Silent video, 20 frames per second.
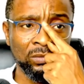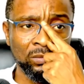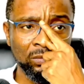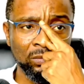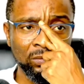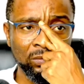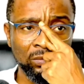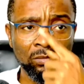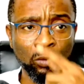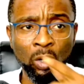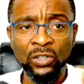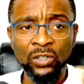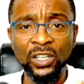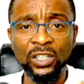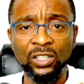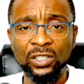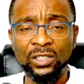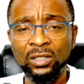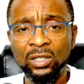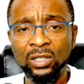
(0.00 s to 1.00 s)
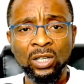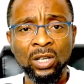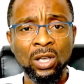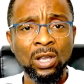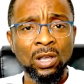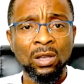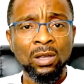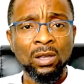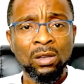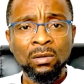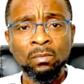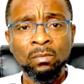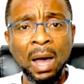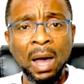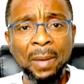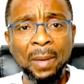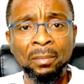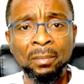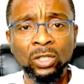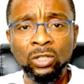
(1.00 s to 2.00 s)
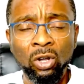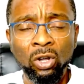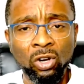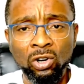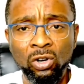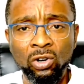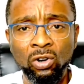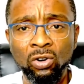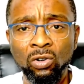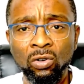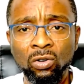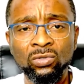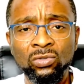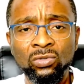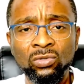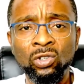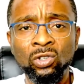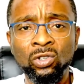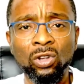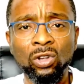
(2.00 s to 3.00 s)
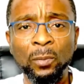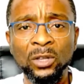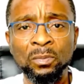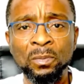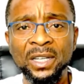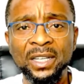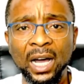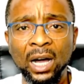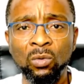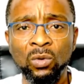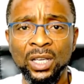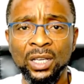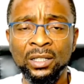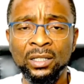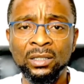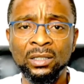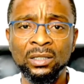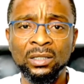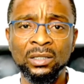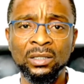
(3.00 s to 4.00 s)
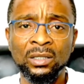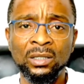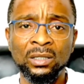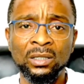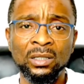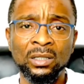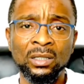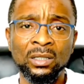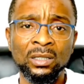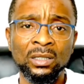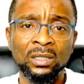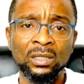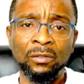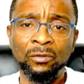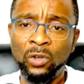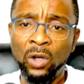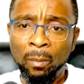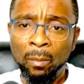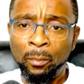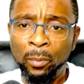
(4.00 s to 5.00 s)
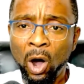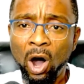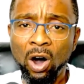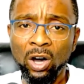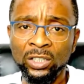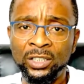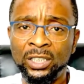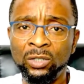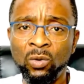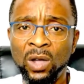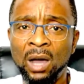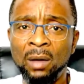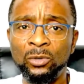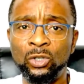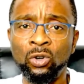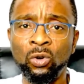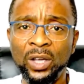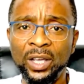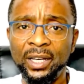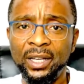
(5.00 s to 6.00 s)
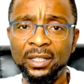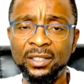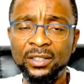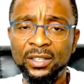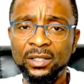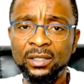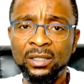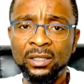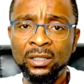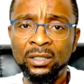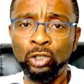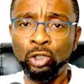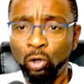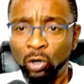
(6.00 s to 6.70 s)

Moses, Mabami, no. Don't support me that way. If you are bored the way I'm doing it, you can